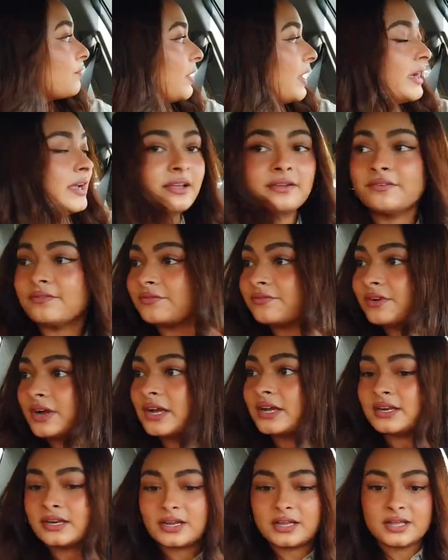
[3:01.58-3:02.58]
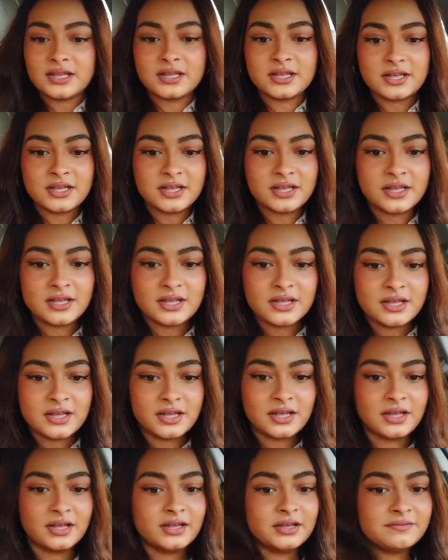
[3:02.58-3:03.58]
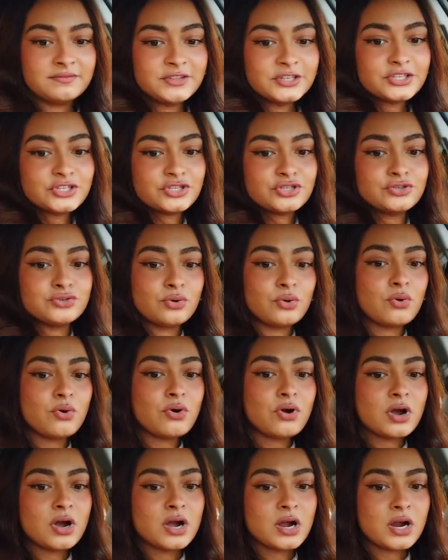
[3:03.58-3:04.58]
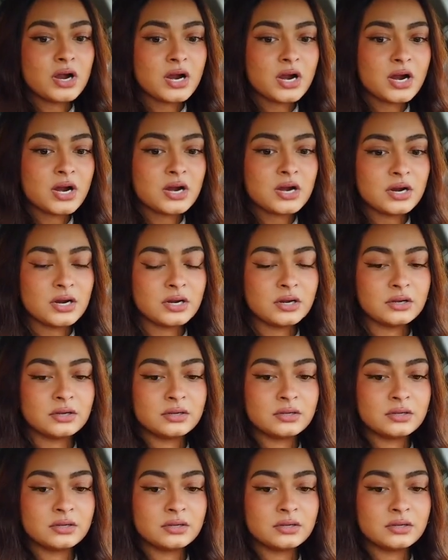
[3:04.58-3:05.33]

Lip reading: right in front of the store.